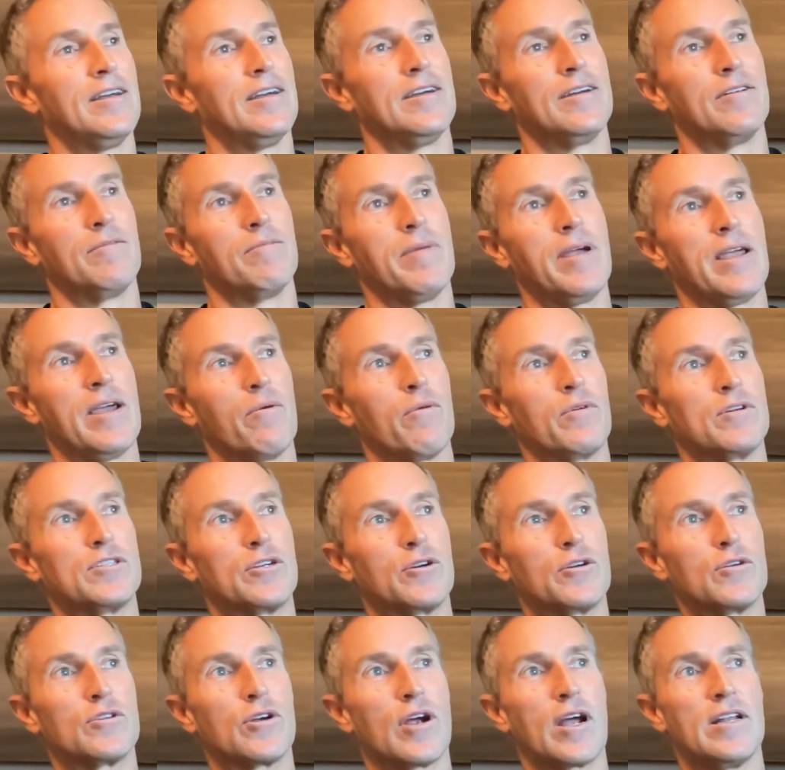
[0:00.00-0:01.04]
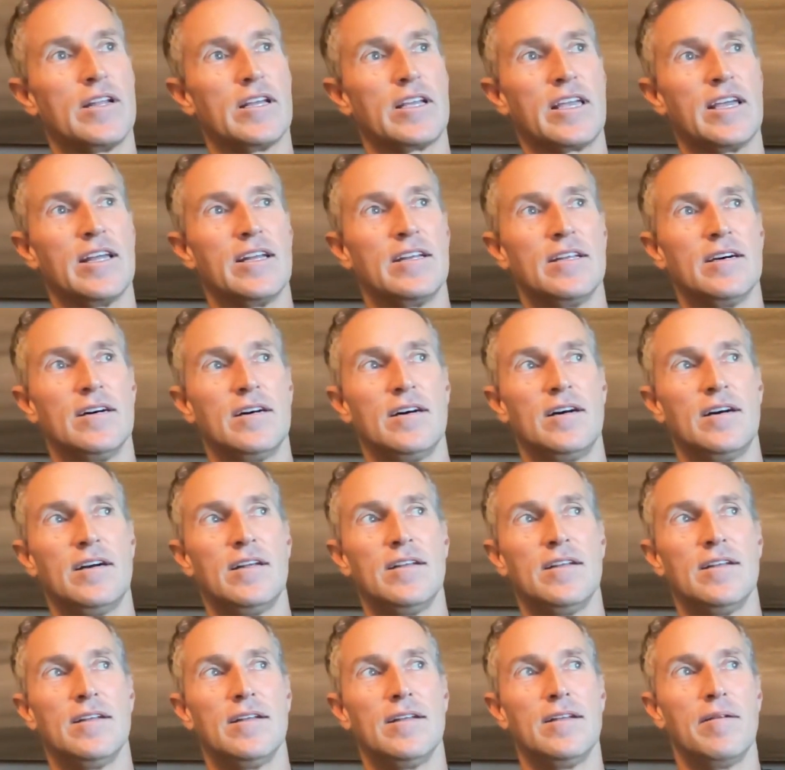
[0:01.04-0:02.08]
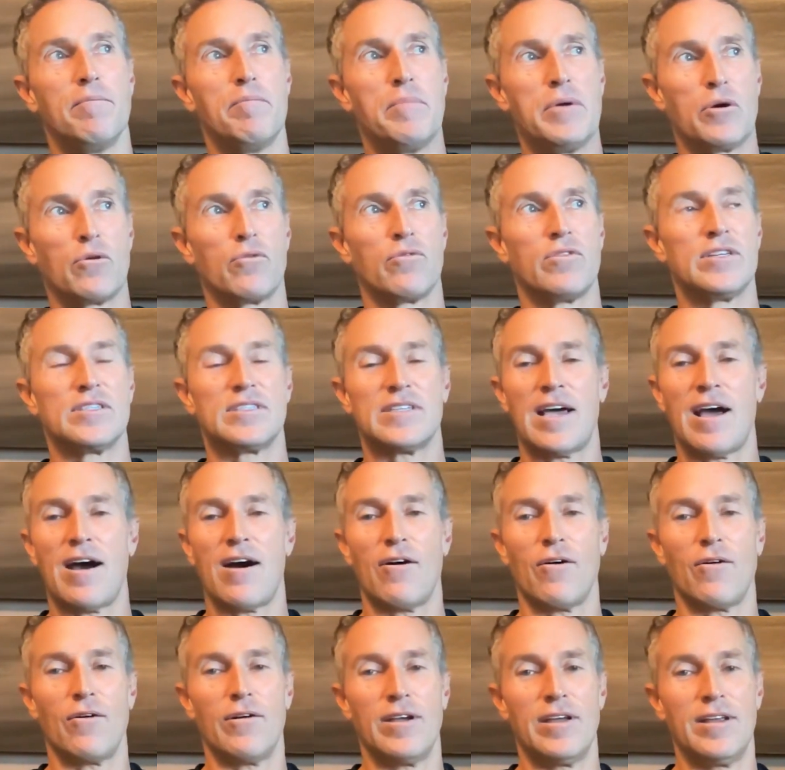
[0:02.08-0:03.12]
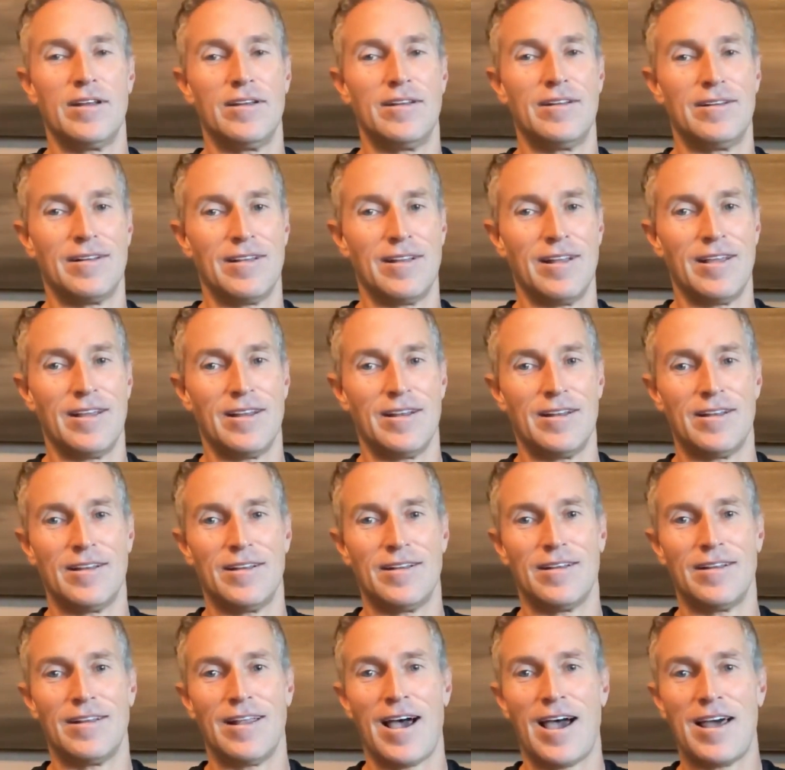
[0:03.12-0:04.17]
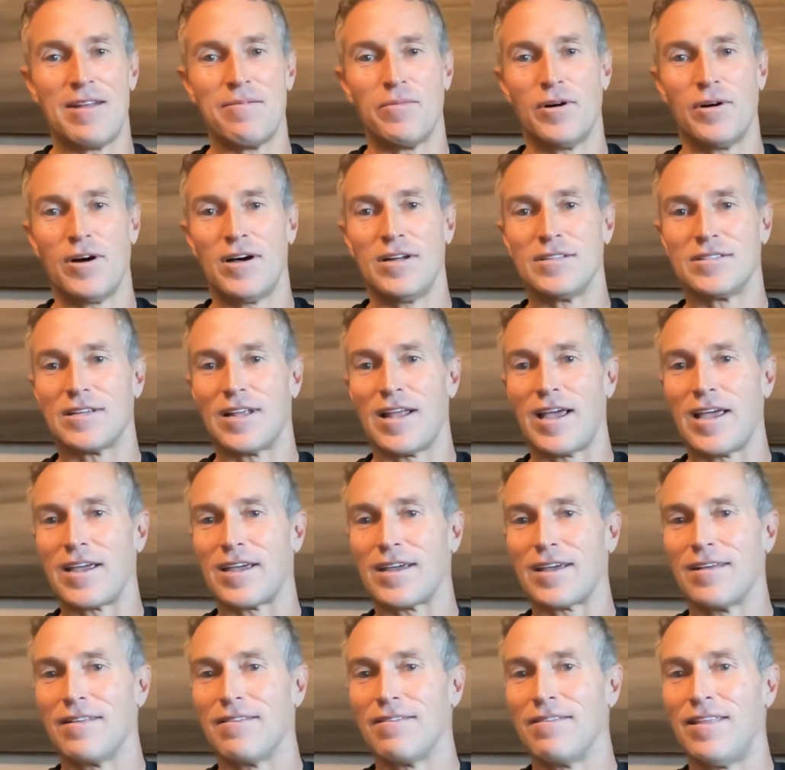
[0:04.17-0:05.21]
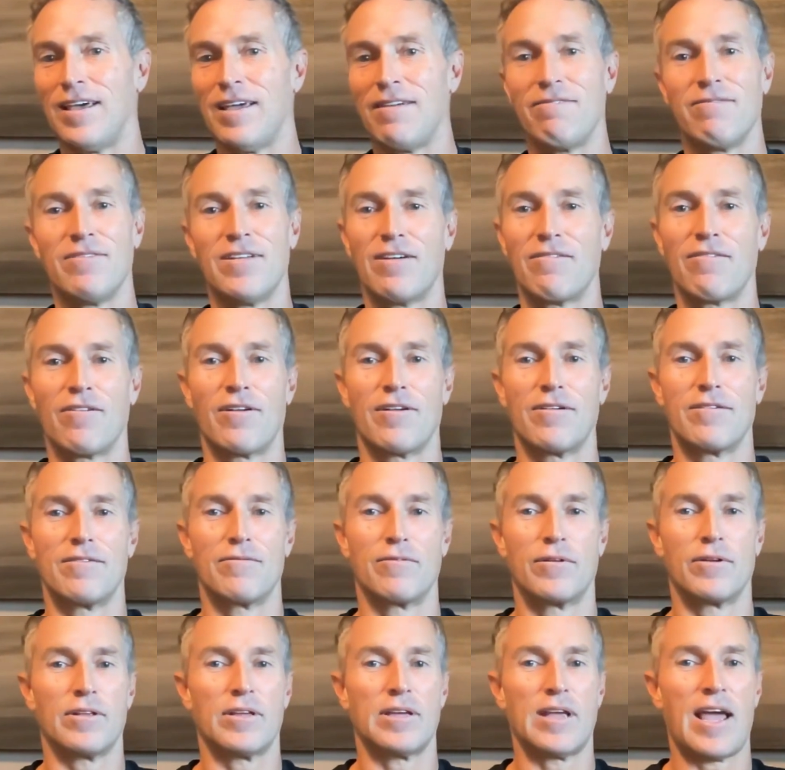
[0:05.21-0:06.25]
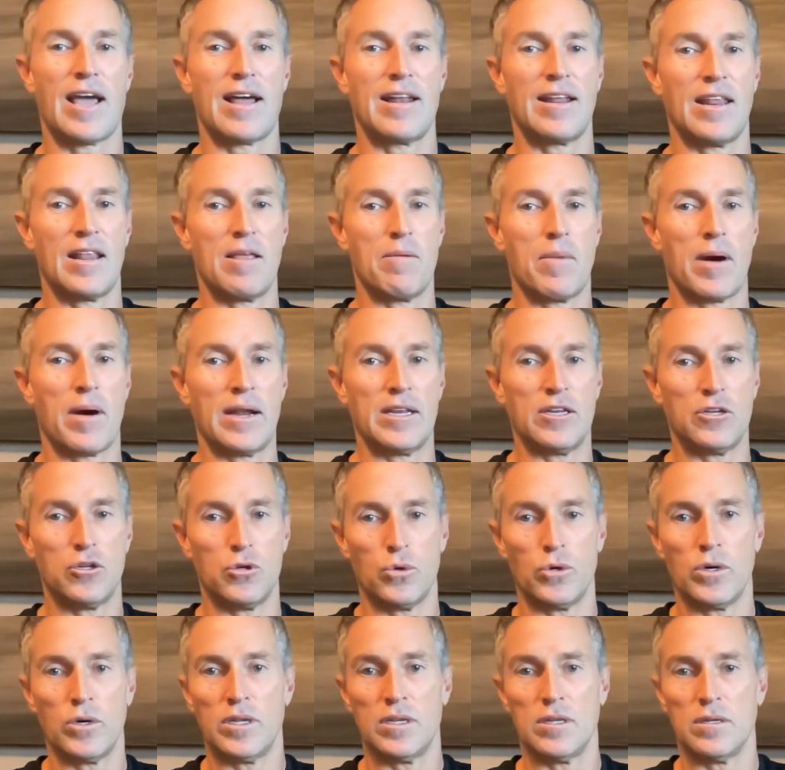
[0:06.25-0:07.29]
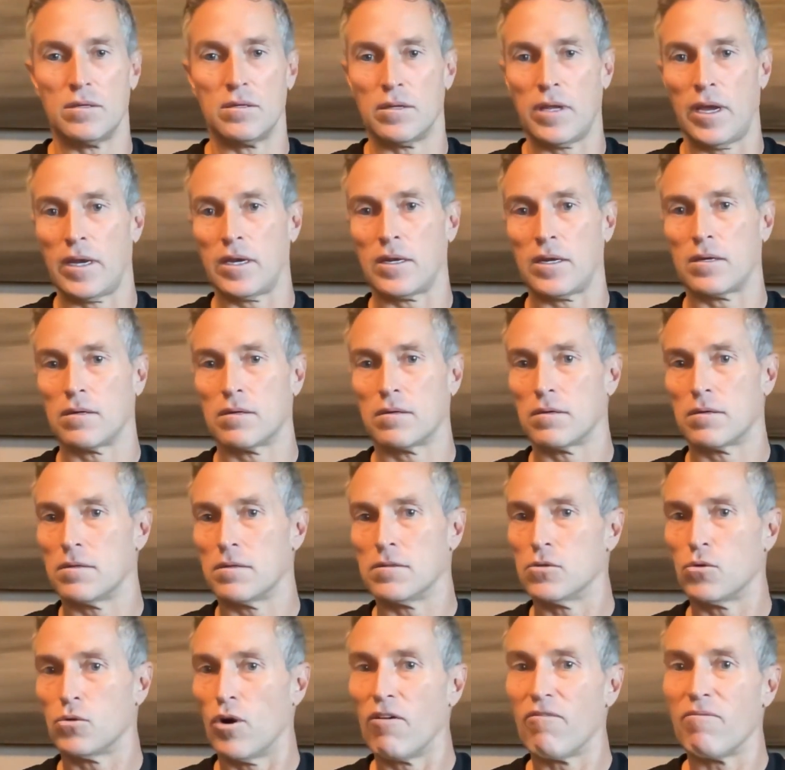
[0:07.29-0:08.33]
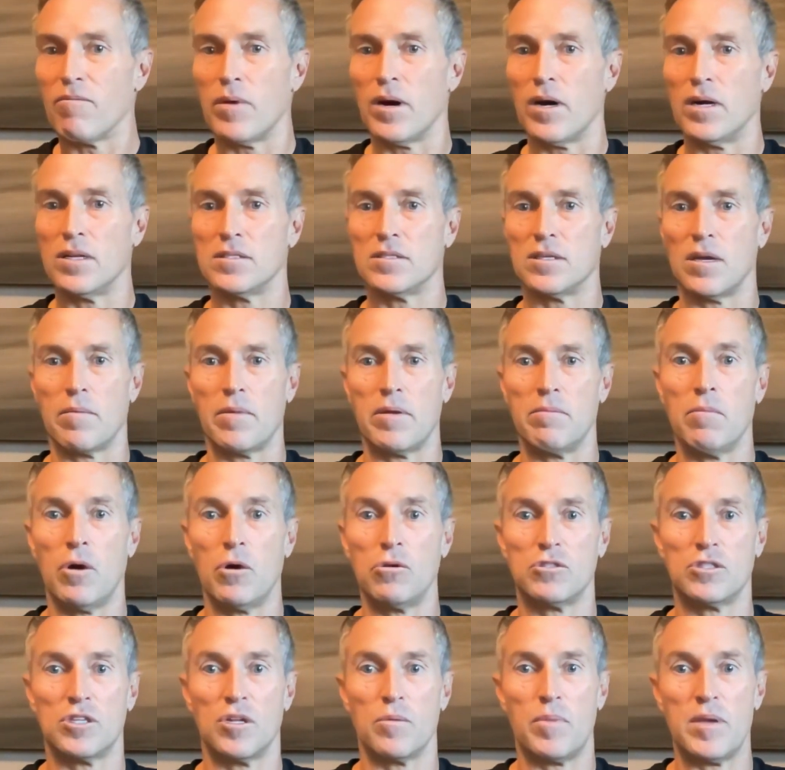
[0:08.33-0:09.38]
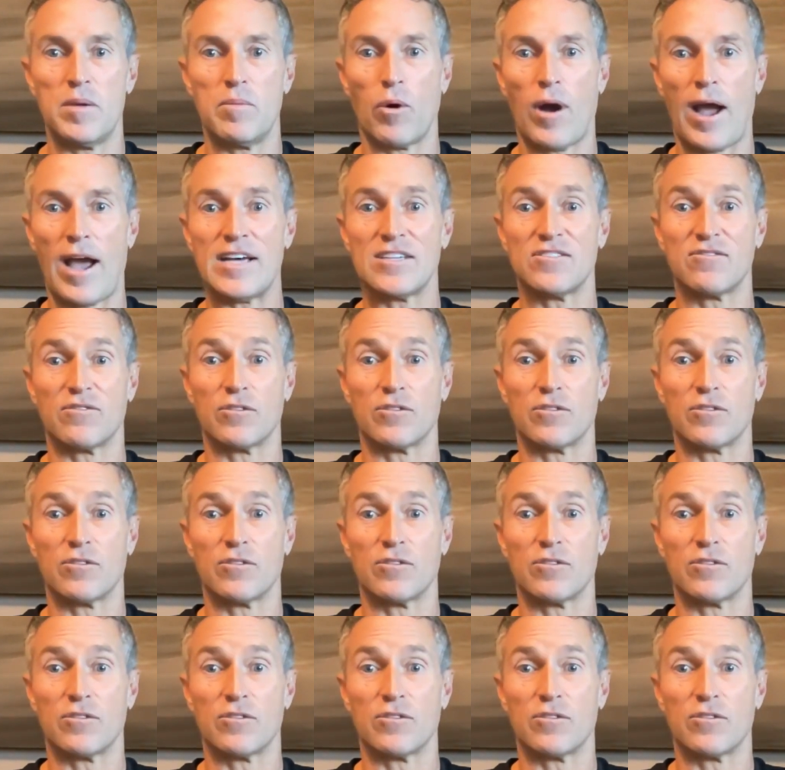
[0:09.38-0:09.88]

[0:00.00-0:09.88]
man, what you're trying to get done, build this out in 9 months. Like they've never really had anybody do it like in 12 months. Most of the people asked for